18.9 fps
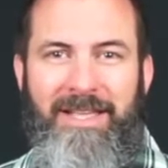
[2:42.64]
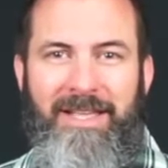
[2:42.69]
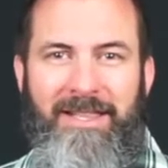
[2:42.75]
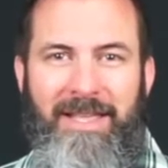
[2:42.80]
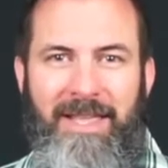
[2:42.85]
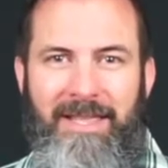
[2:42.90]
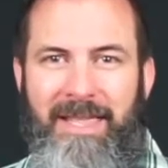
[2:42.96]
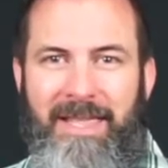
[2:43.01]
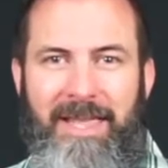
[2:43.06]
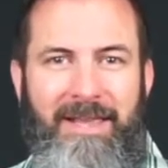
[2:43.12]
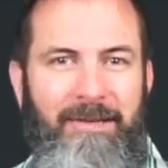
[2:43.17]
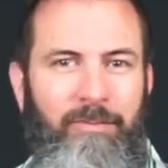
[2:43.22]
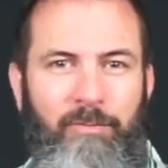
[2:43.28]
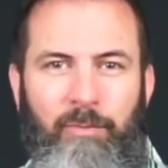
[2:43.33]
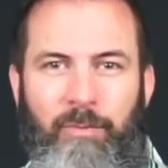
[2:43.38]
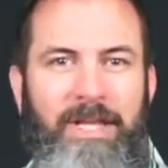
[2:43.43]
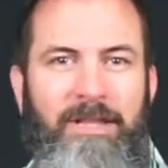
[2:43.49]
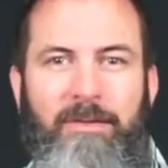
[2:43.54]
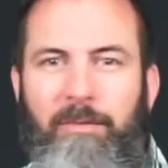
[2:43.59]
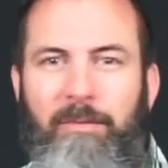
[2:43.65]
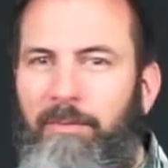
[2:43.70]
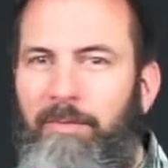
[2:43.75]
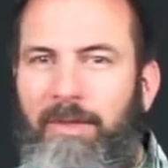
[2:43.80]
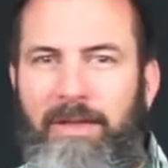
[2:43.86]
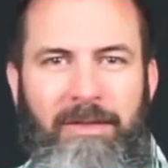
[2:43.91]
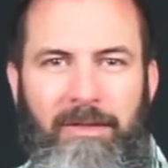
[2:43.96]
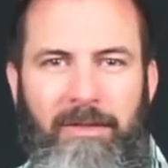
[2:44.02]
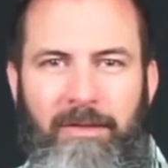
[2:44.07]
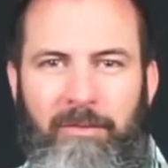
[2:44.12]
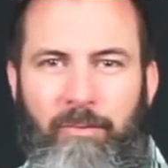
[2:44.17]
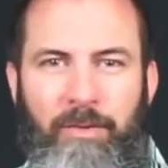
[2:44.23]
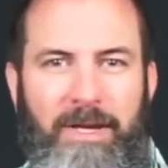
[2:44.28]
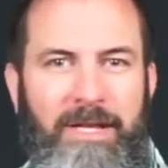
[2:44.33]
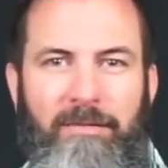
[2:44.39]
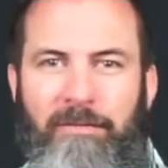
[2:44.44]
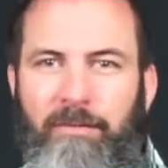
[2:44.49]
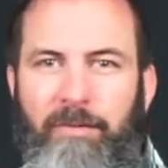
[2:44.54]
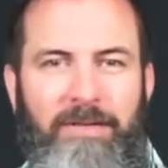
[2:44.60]
They read
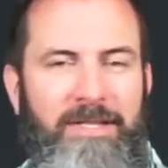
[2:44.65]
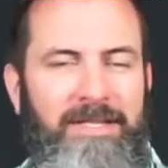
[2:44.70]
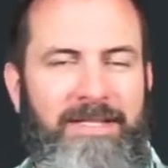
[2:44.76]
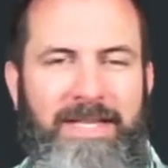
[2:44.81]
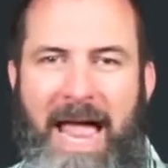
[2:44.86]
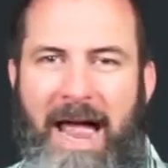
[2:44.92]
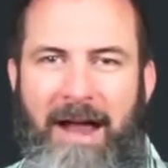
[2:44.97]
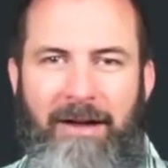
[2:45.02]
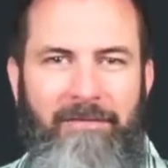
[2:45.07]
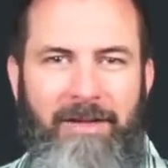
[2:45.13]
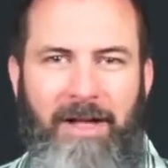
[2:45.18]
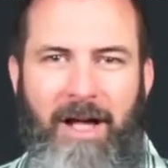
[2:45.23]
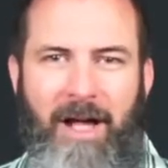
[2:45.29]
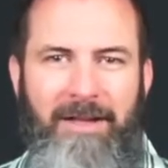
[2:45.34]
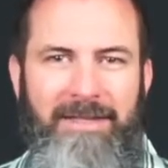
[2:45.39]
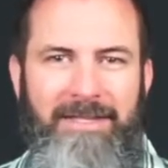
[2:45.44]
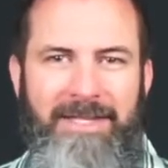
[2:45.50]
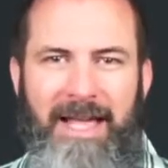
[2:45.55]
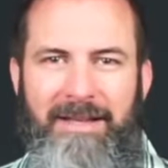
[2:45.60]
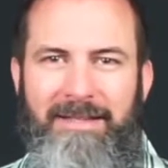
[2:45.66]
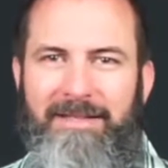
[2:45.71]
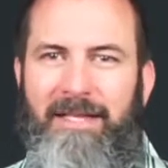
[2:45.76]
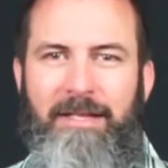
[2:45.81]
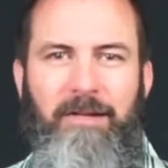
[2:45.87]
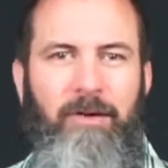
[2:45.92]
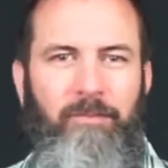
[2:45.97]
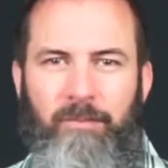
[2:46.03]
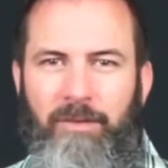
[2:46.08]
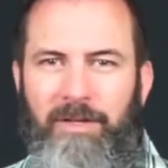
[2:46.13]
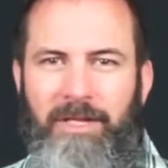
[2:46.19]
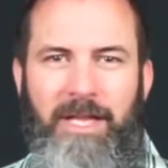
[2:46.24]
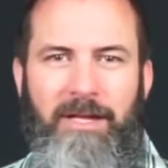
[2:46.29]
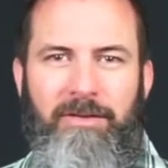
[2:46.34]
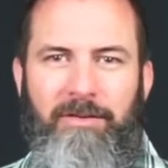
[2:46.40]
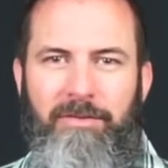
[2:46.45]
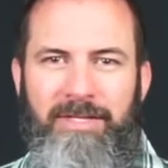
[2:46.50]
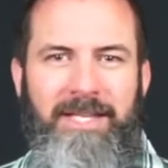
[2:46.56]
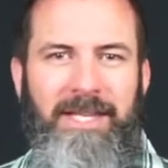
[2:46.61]
the verses out of context. They don't really
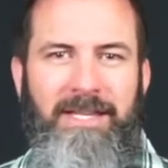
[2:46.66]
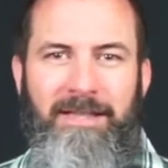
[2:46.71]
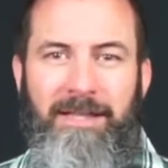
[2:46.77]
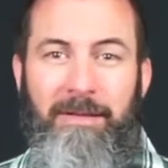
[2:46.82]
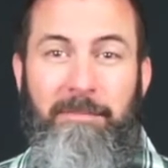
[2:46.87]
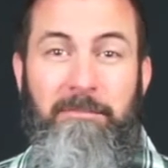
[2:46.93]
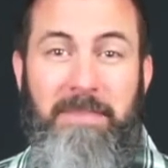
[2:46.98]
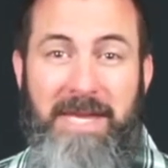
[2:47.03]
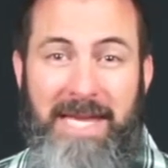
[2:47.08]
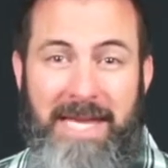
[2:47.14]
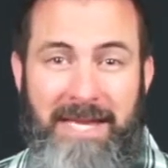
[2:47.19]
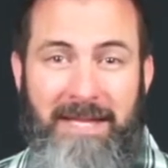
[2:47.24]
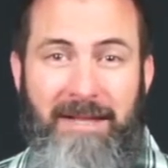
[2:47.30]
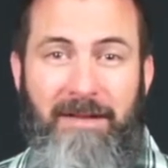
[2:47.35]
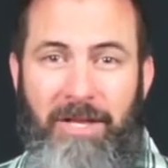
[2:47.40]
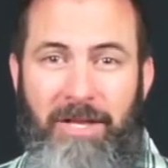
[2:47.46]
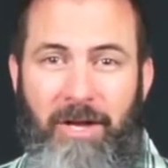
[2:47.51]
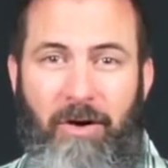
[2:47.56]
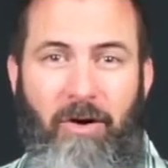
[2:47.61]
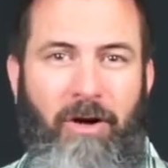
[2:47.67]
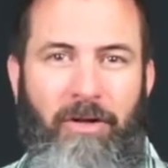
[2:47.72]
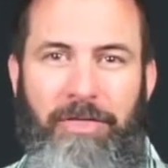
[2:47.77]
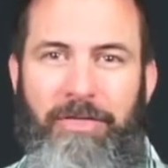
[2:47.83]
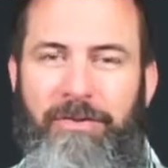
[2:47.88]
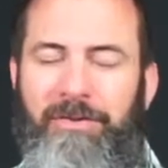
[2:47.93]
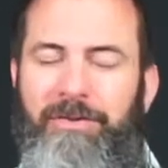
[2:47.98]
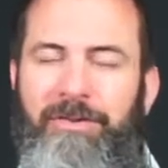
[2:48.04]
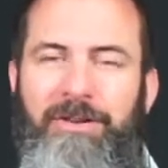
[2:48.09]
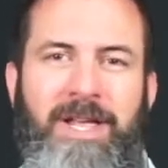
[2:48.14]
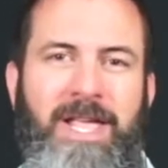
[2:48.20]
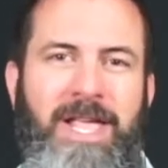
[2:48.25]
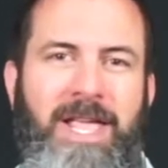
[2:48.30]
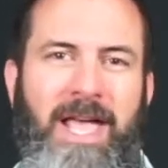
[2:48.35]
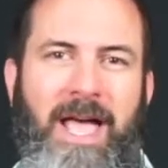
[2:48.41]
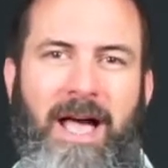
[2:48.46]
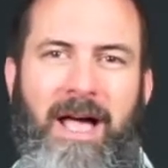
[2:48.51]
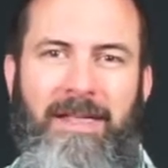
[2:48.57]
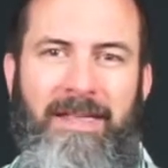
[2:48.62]
understand the meaning of the author
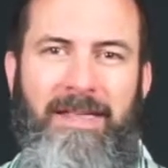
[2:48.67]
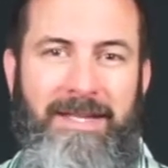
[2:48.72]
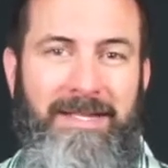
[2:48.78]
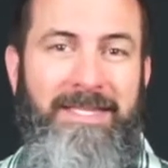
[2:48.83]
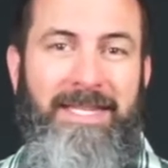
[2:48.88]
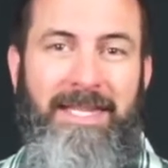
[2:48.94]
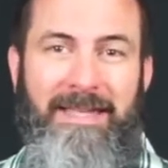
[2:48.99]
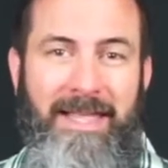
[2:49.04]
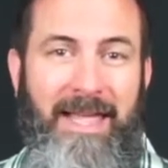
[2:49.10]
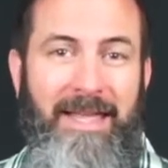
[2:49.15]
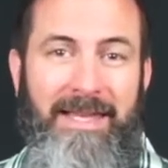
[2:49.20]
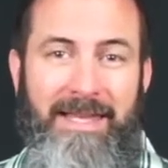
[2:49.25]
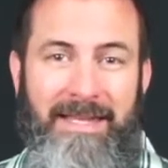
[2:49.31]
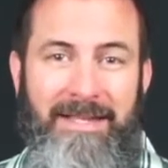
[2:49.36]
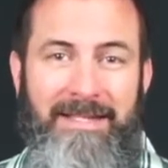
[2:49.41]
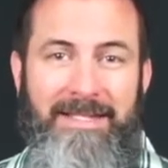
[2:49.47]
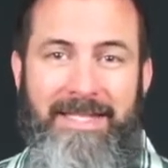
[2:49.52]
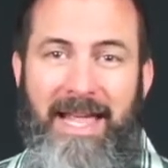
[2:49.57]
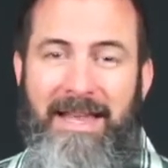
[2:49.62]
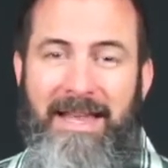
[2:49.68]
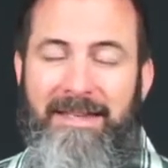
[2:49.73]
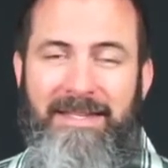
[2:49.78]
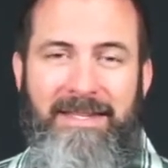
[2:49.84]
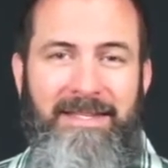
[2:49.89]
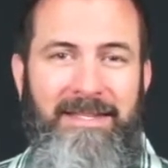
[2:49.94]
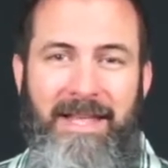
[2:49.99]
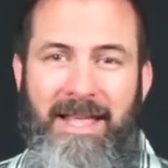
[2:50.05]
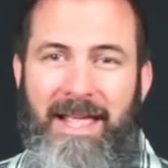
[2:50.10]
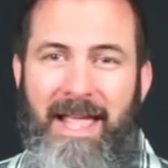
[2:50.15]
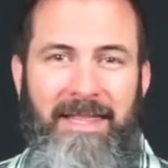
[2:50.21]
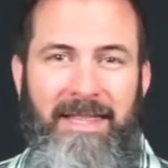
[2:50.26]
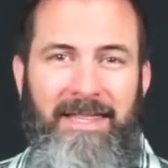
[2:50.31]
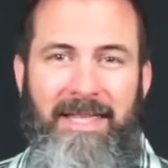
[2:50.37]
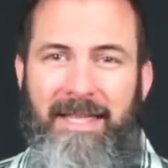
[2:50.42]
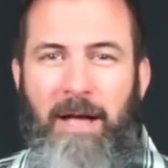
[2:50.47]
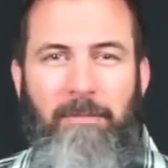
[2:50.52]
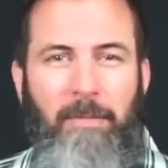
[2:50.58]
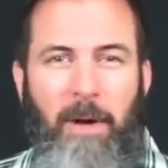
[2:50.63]
that he intended, and they
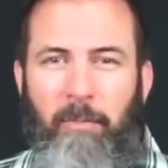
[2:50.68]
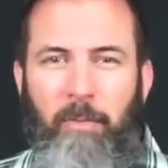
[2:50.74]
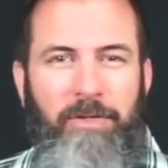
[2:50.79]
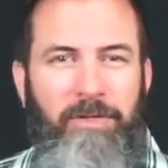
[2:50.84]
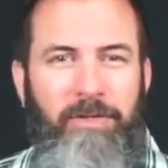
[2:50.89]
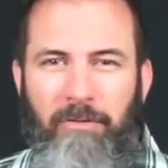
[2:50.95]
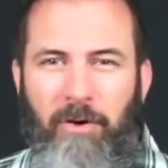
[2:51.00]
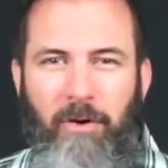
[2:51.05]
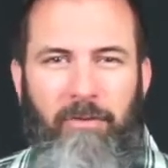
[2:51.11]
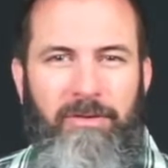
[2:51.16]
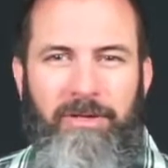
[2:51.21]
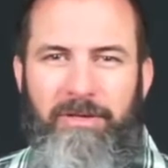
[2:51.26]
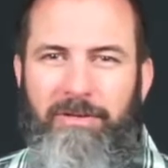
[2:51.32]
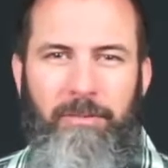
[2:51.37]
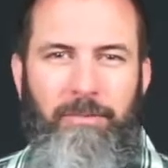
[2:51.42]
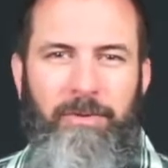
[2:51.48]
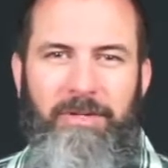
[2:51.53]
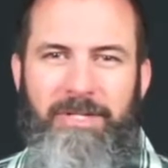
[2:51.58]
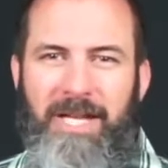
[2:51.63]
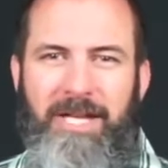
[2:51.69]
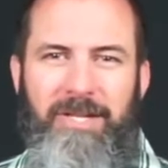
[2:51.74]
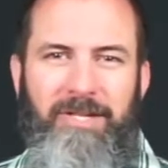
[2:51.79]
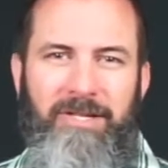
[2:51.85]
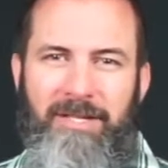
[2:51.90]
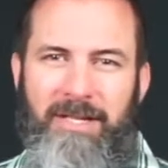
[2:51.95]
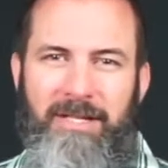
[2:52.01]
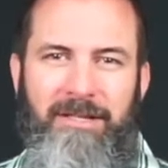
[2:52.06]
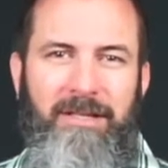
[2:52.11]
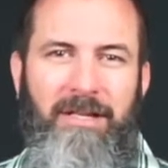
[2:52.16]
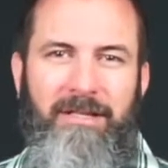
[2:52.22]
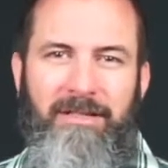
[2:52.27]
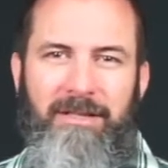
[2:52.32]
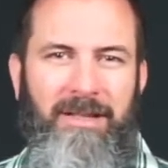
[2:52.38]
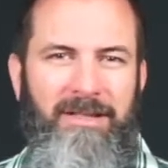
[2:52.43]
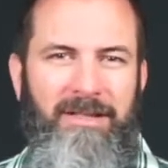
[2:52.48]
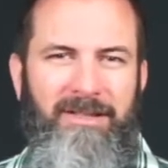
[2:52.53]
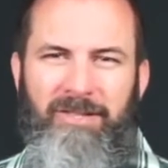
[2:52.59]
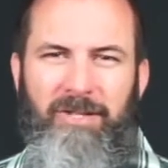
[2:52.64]
come up with their own interpretation that does.
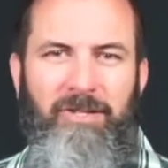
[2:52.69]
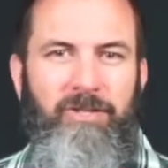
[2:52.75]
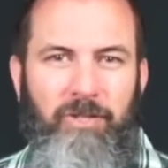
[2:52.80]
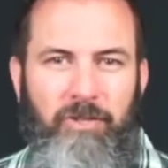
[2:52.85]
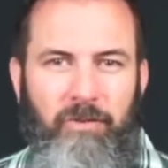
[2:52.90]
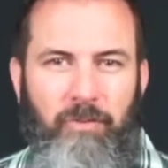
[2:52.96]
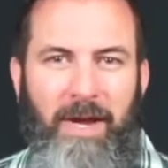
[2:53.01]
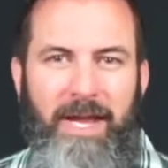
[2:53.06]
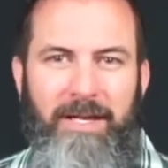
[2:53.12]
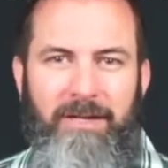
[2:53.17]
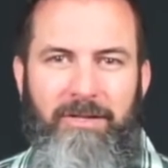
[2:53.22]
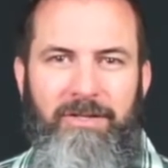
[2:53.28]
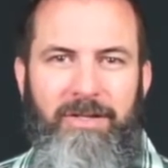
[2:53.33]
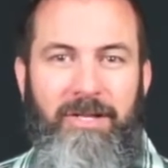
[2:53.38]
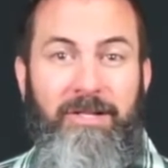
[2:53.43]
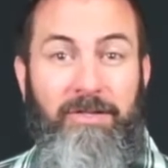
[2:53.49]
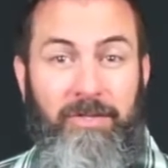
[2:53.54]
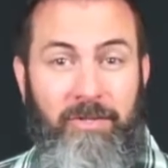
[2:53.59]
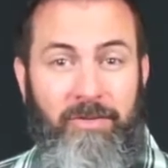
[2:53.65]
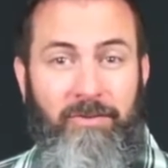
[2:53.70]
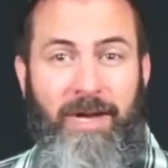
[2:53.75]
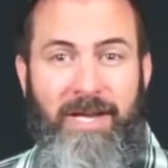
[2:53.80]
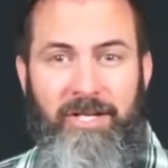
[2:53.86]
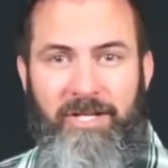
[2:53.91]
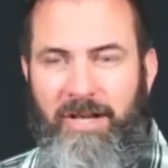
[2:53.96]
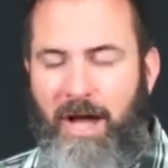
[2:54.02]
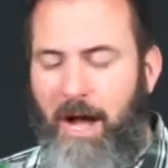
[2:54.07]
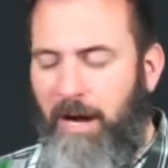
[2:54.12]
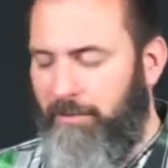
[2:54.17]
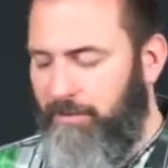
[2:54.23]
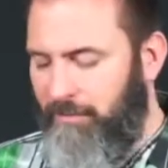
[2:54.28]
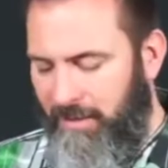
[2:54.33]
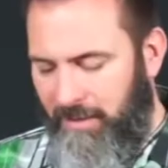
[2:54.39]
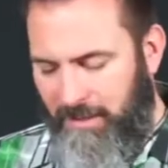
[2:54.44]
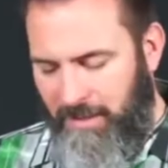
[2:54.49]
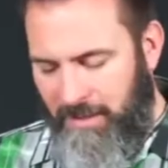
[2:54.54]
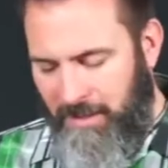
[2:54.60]
It's just strange. It's strange doctrine.